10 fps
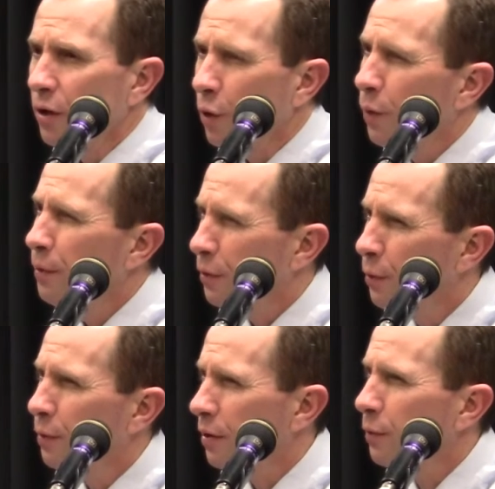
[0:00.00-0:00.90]
You know, we've been
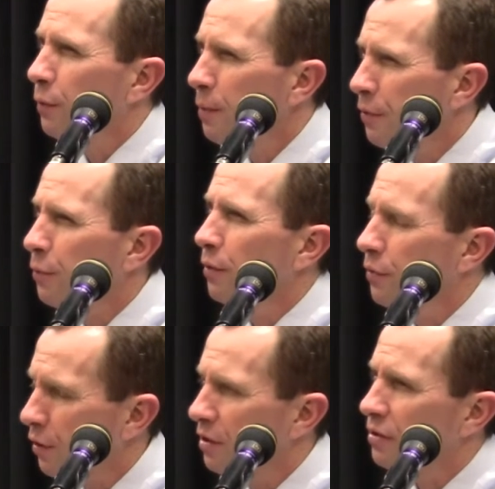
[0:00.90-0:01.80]
doing it. We've been throwing
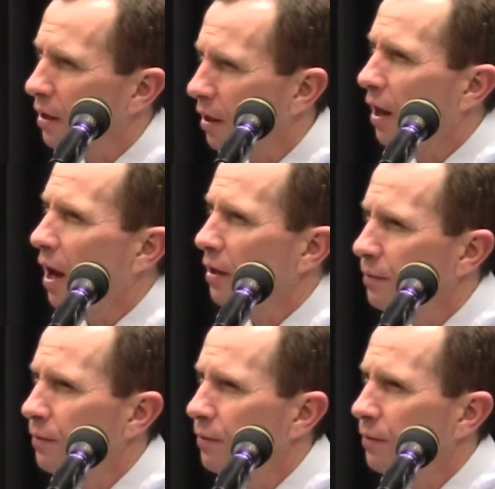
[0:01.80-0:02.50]
to Tresnak a lot,